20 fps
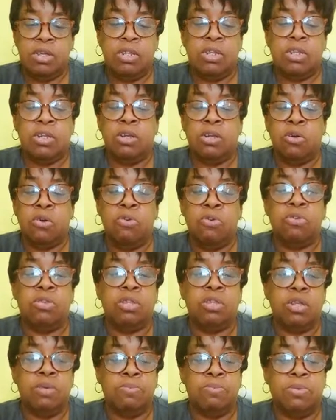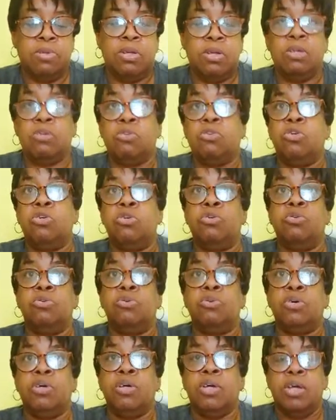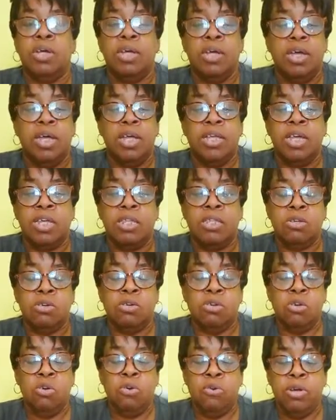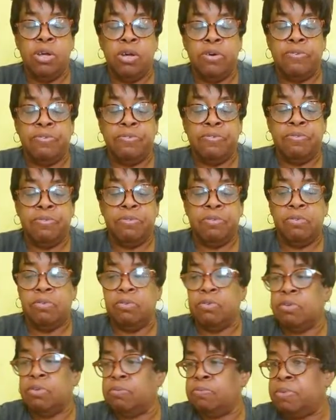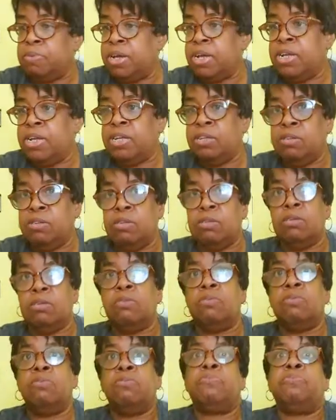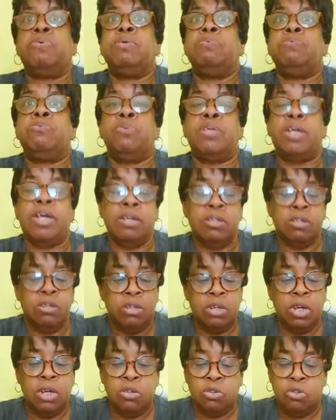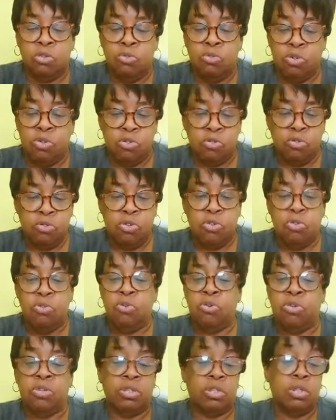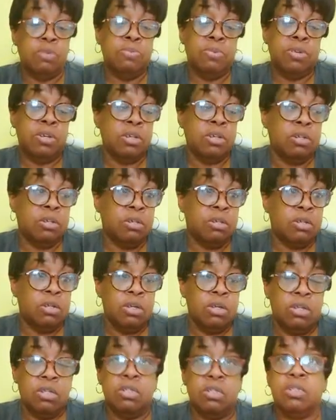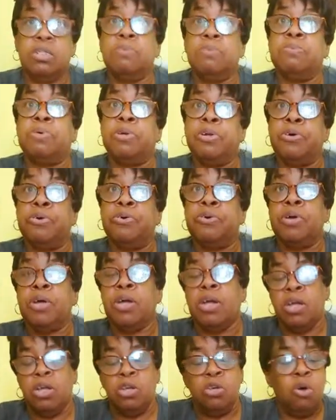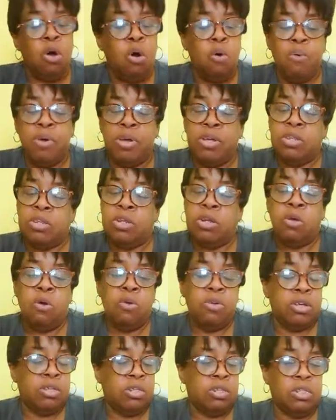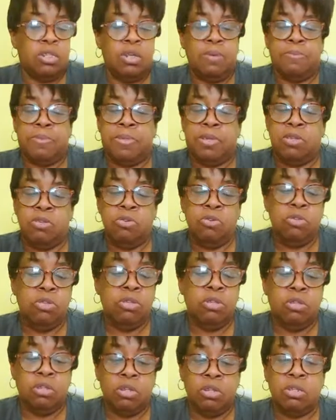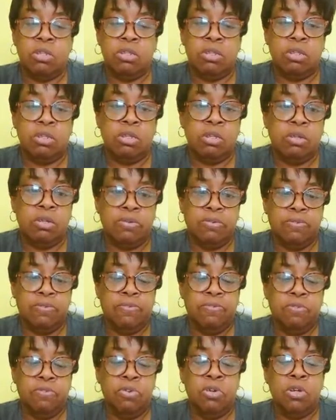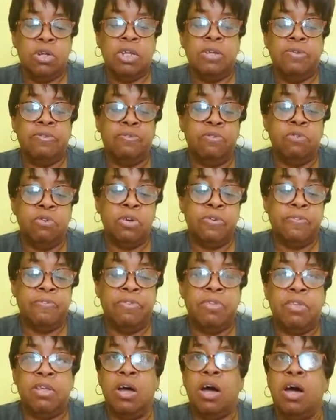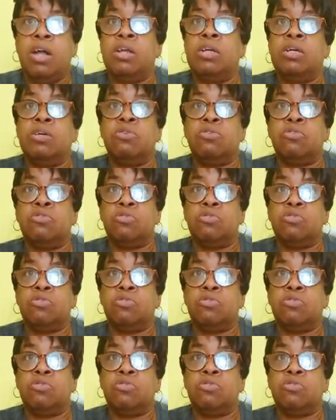learn something new. And that's the glory of being with people that do what you do or something similar. You're always learning something. You're just getting full of knowledge.